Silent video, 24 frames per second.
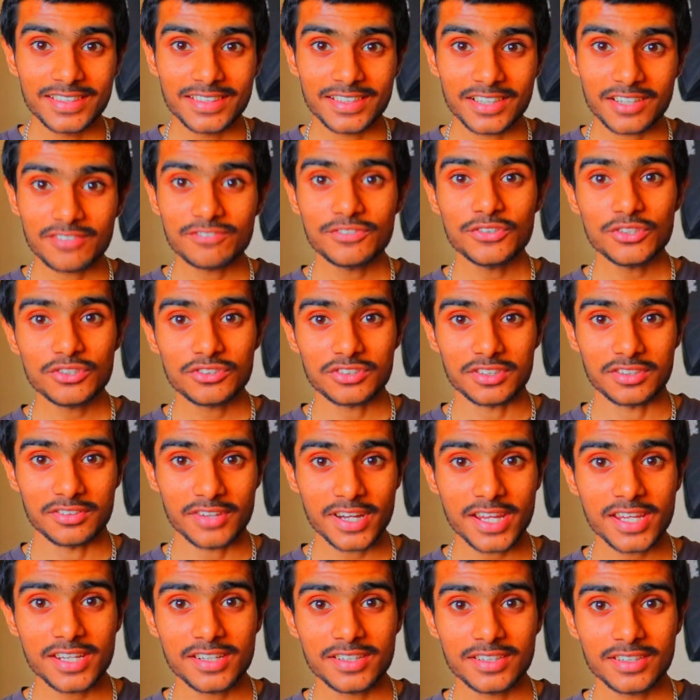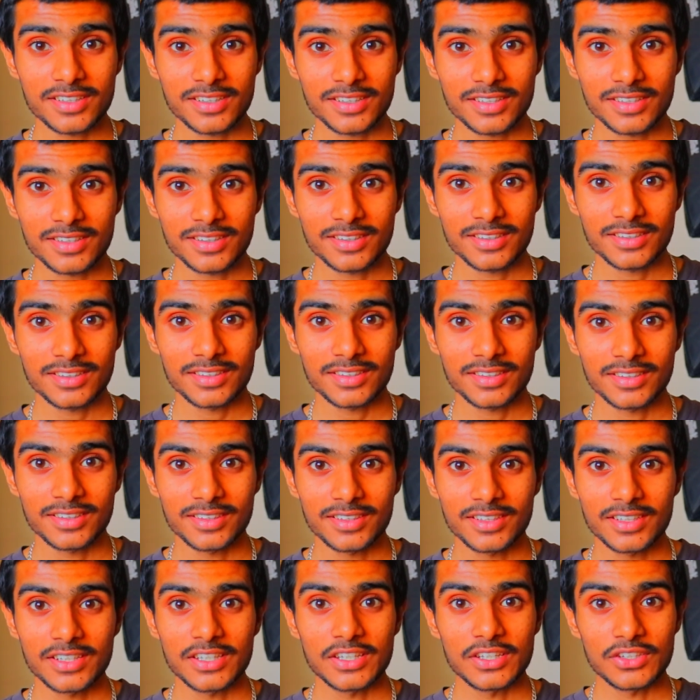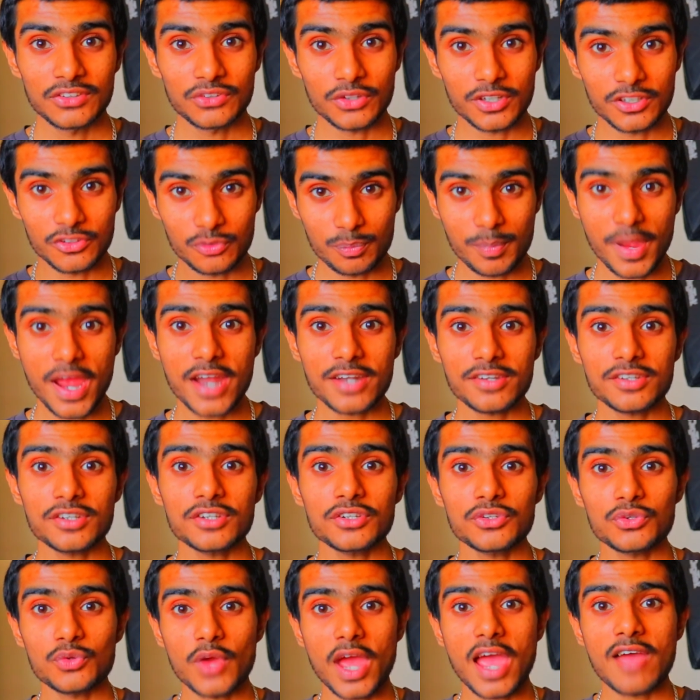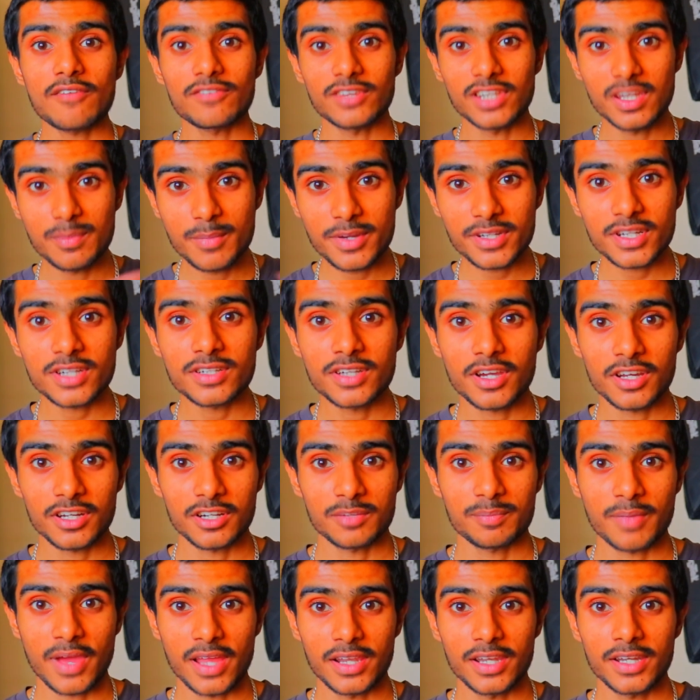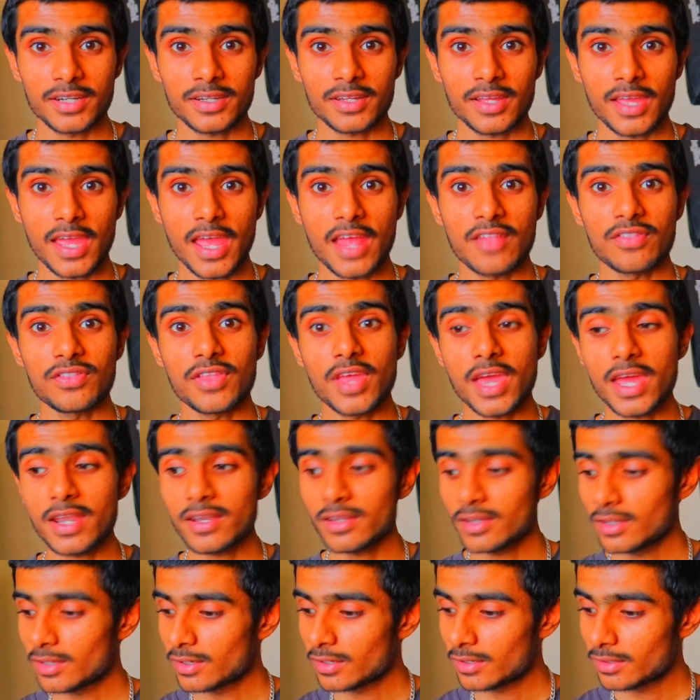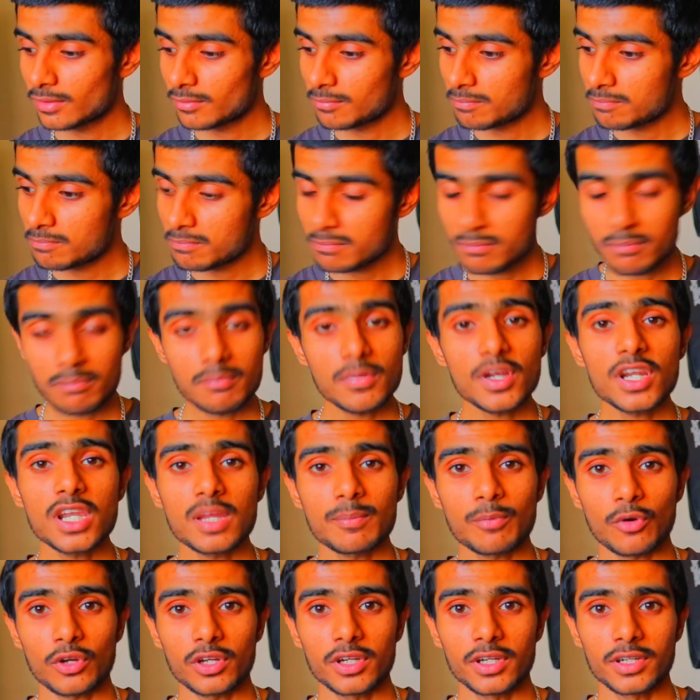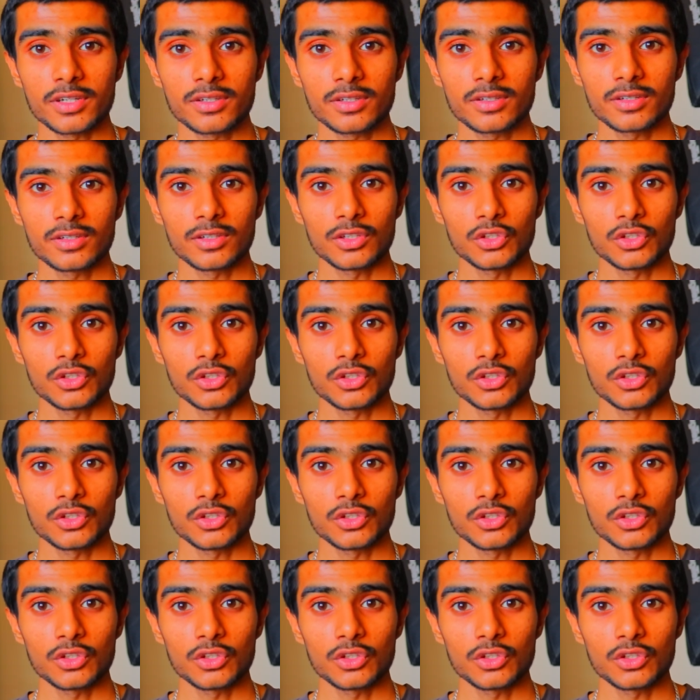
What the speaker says: Confusion, right? So it's better to have limited color palette and then build upon it.